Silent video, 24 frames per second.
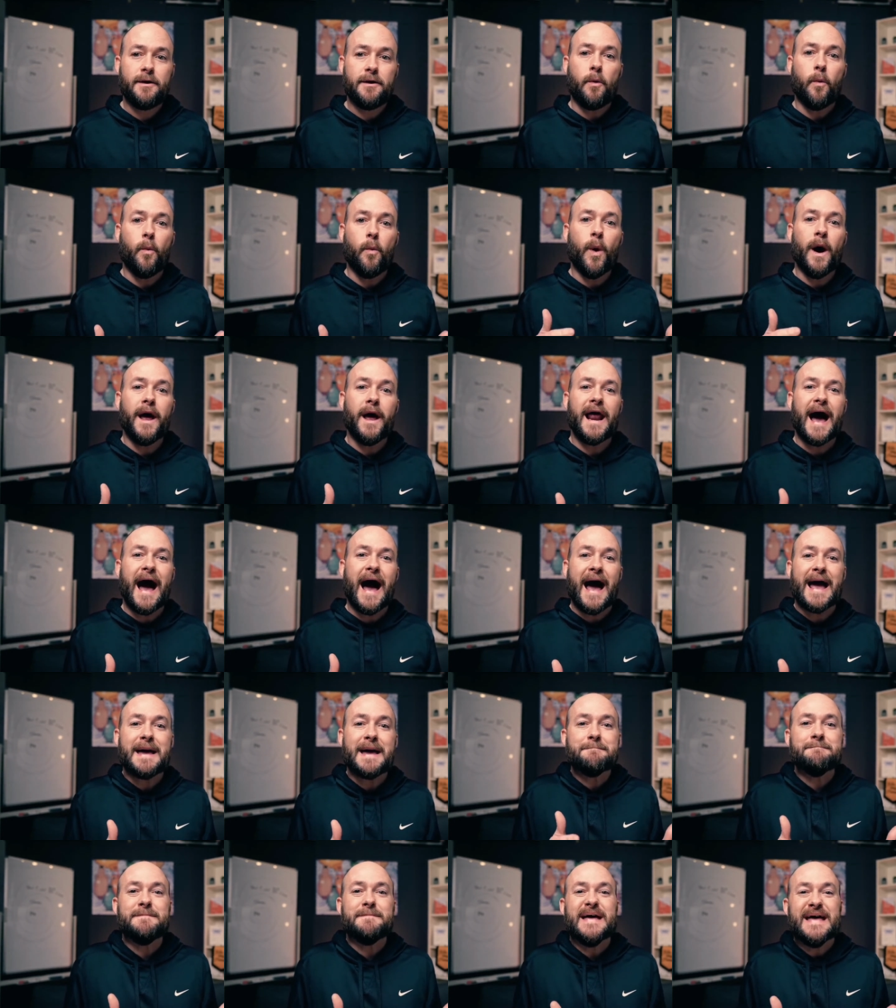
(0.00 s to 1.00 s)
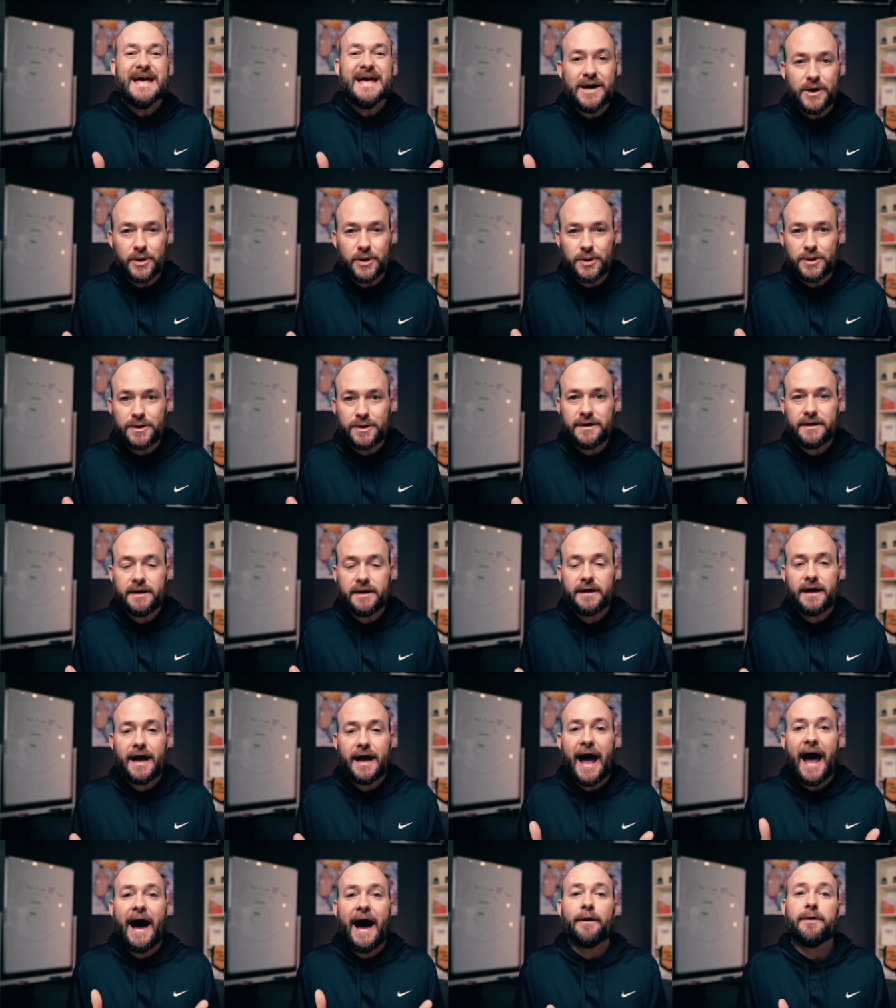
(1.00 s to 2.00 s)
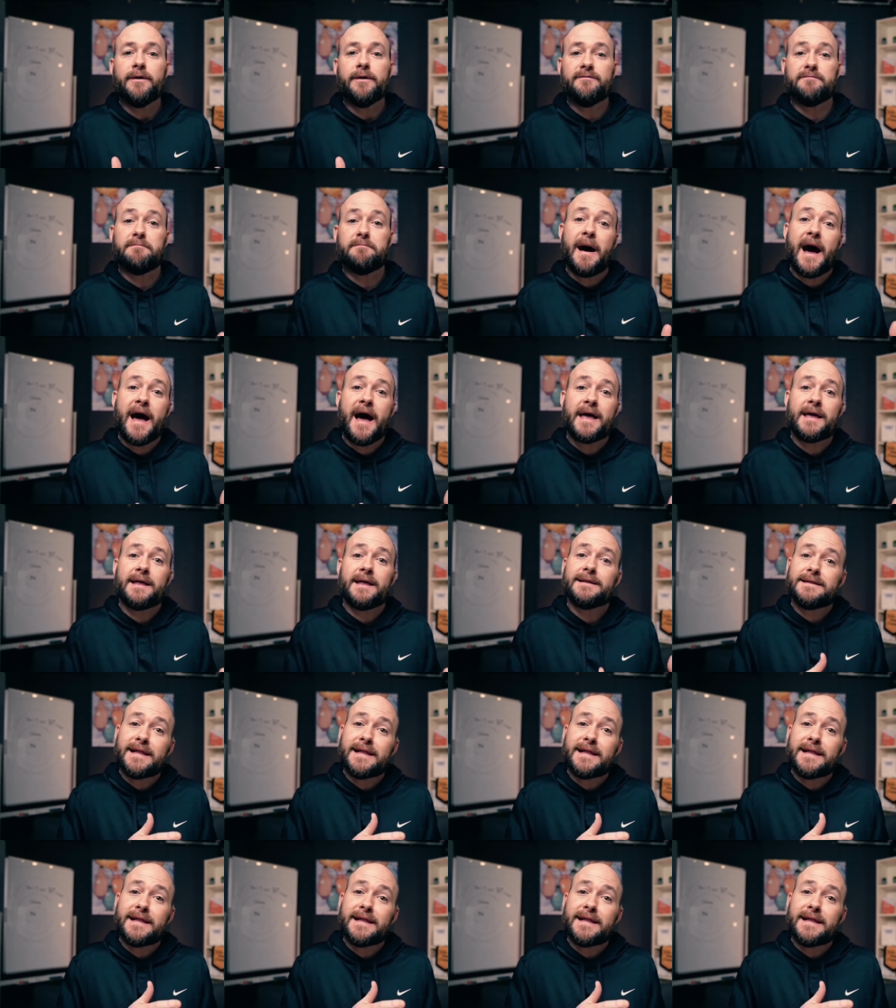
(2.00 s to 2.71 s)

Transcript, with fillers: what I build out of my